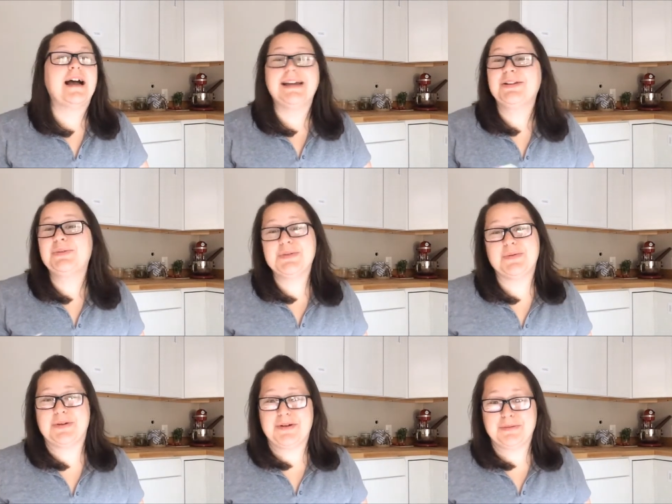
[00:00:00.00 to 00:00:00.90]
I don't do
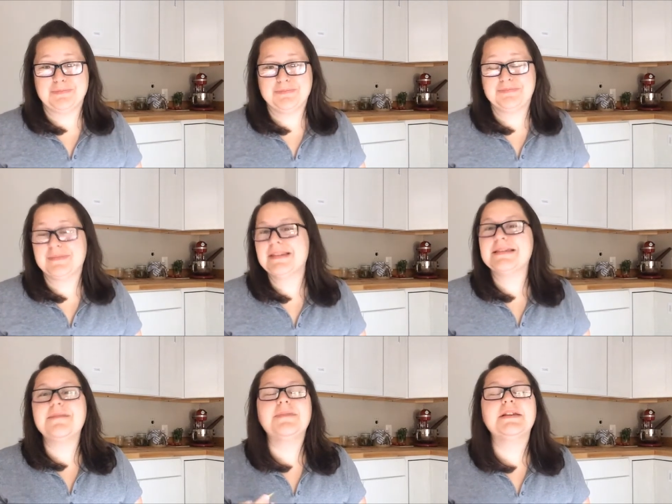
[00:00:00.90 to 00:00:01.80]
it all.
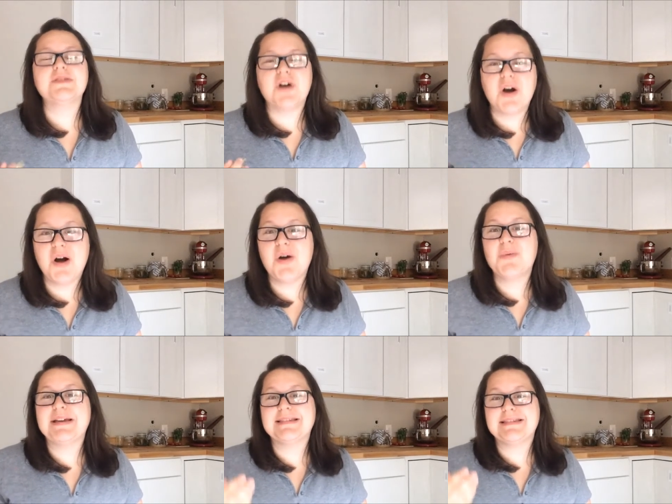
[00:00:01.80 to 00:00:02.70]
Something is
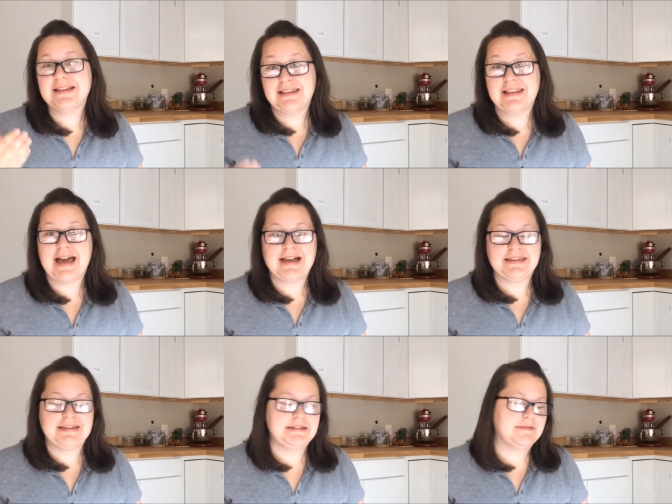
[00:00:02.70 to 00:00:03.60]
always
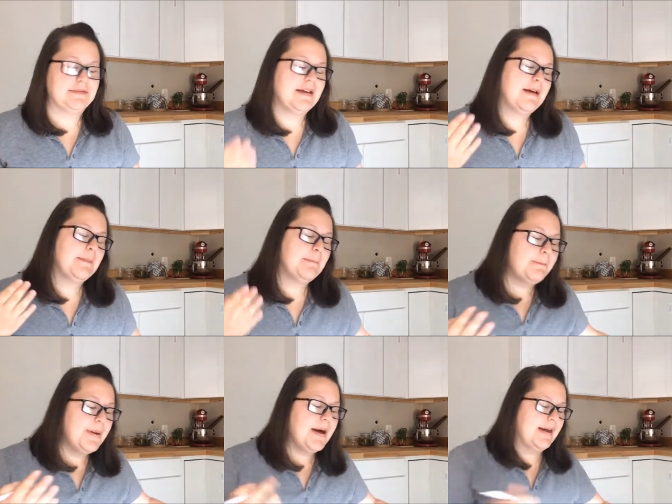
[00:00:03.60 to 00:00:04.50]
lacking.
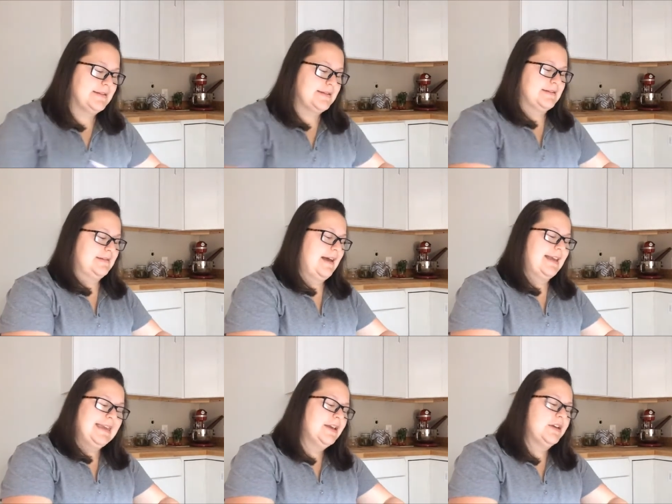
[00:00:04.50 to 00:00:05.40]
But
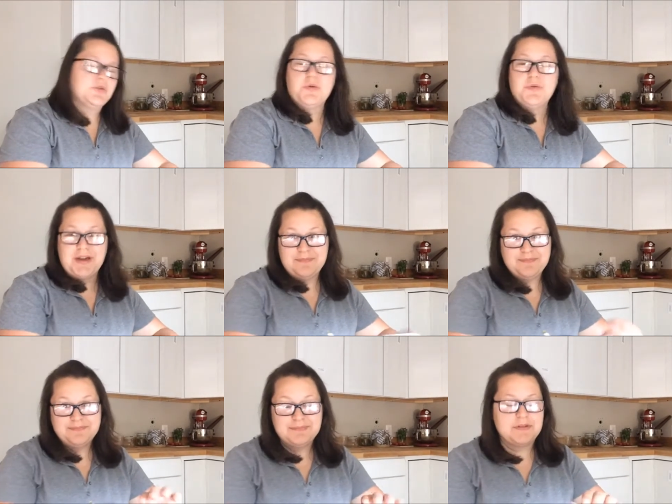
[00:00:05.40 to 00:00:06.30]
I can't control that.
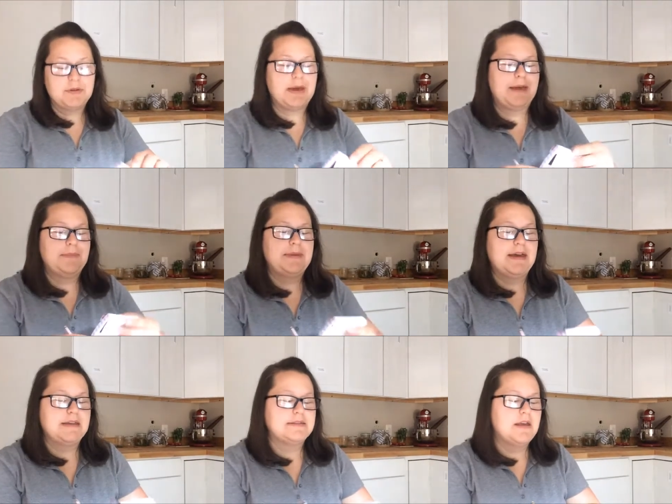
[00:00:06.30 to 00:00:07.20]
Okay,
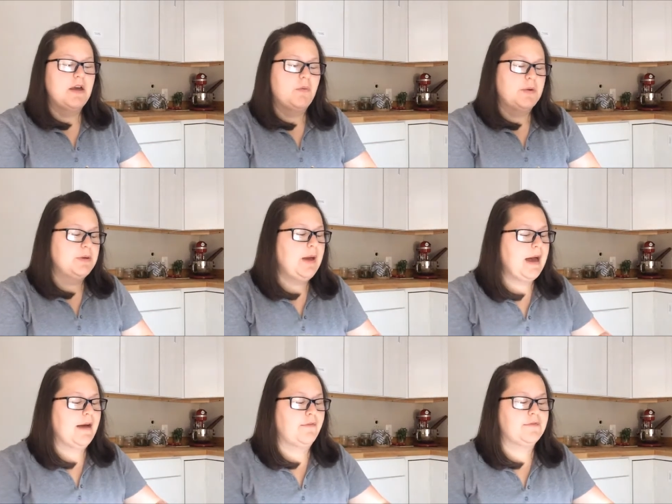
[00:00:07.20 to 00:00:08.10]
because when you
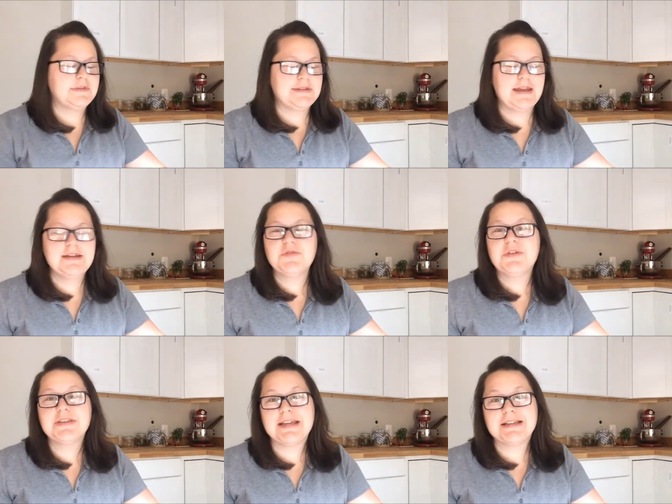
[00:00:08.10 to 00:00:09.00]
have 10
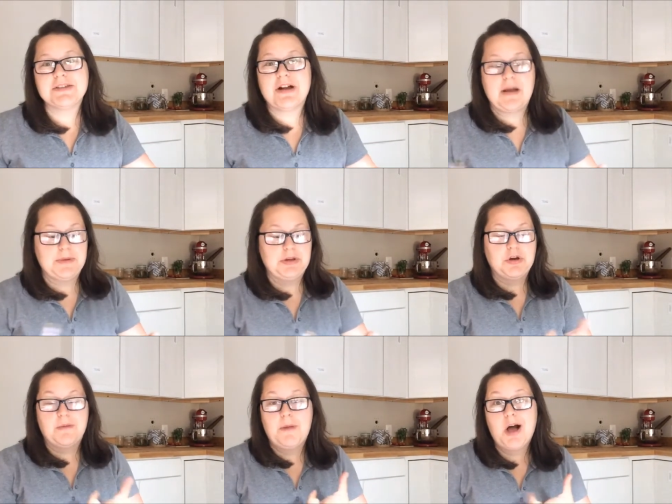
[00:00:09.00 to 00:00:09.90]
different things that are happening,
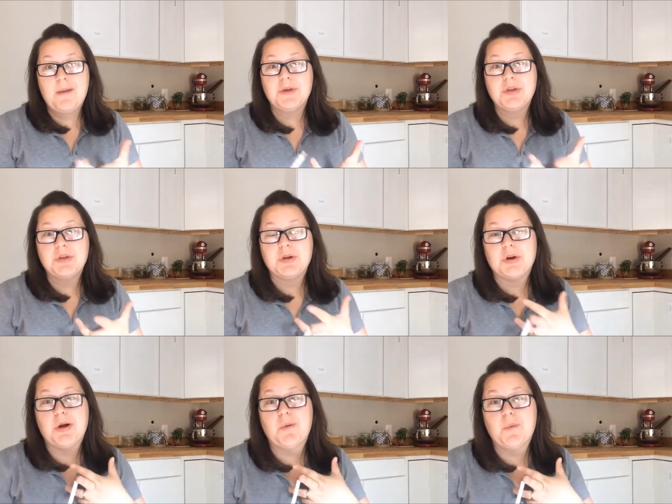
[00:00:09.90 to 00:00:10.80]
you're a mom,
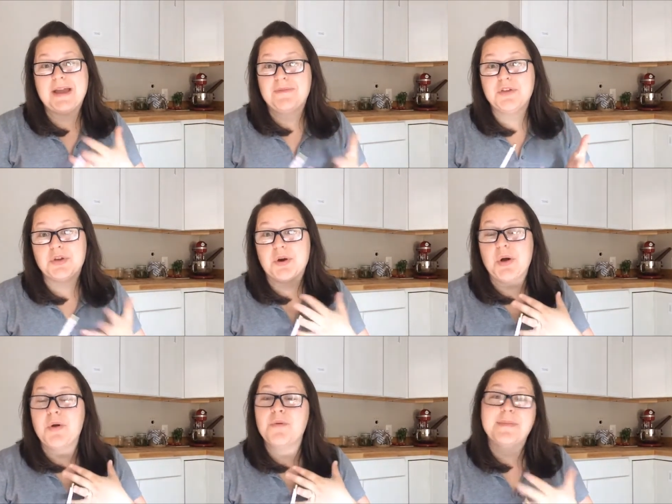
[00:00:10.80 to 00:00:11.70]
you're a wife, you're
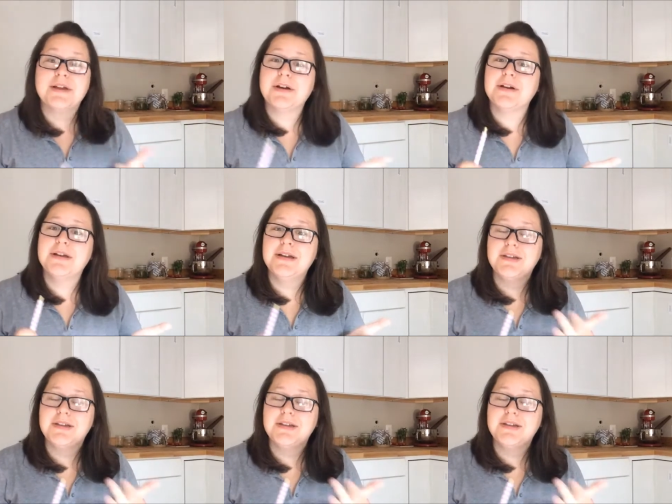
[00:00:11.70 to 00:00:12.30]
a homemaker,